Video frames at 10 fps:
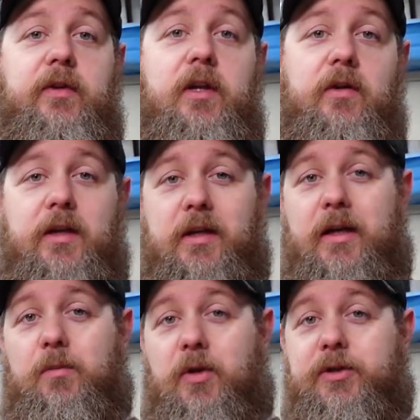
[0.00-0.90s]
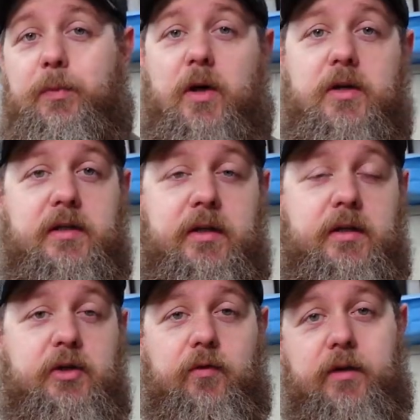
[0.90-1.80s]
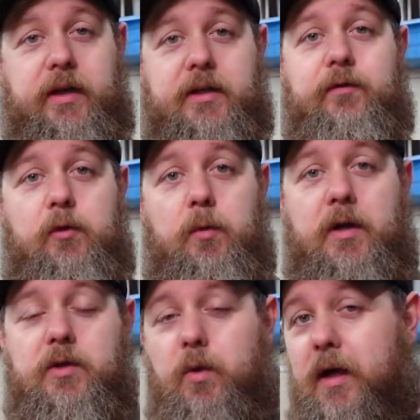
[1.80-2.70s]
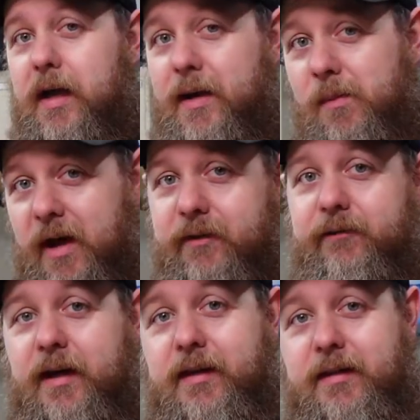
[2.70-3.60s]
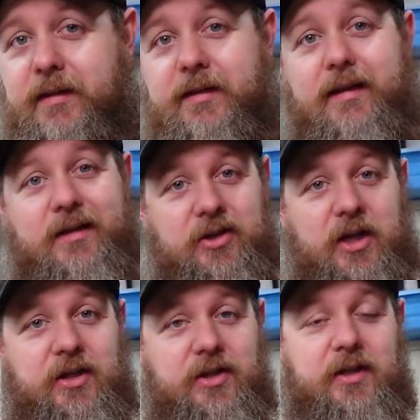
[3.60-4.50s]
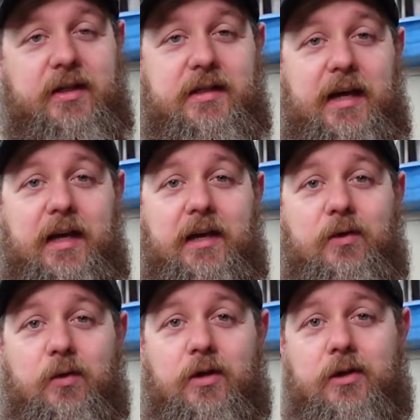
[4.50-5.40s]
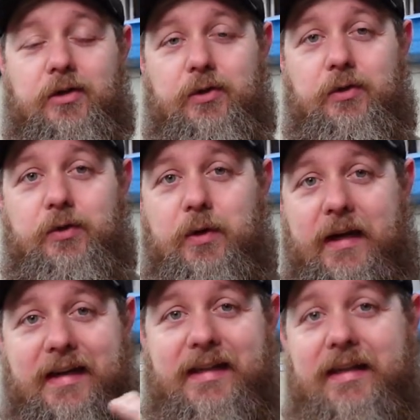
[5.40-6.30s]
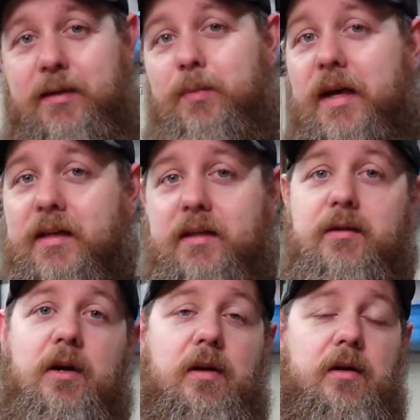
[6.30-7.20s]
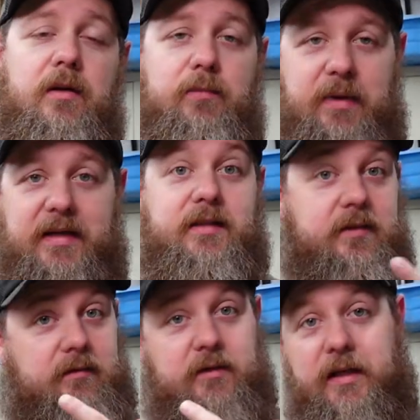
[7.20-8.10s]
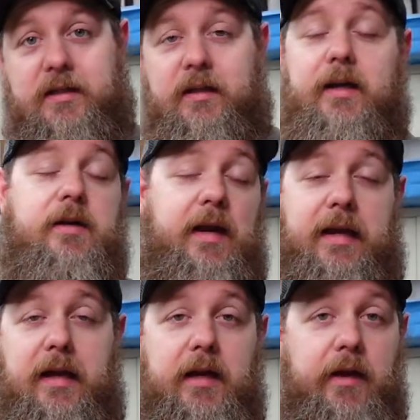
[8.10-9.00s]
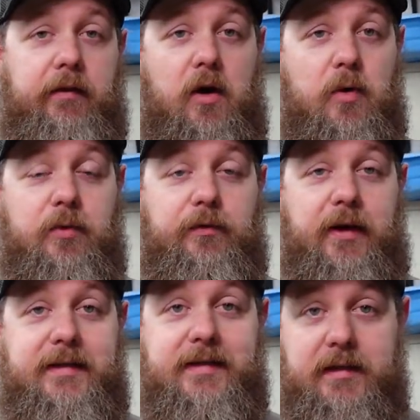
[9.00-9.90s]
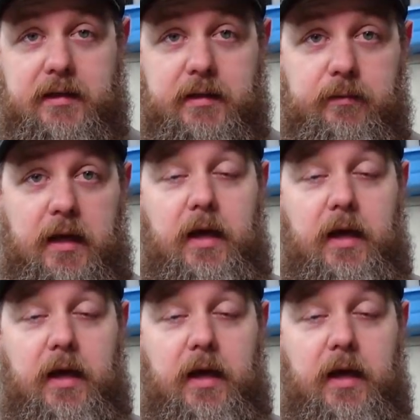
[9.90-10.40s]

video in a multi-part series over the next few months while I modify this and change things in order to get the best dust collector I can out of the Harbor Freight system.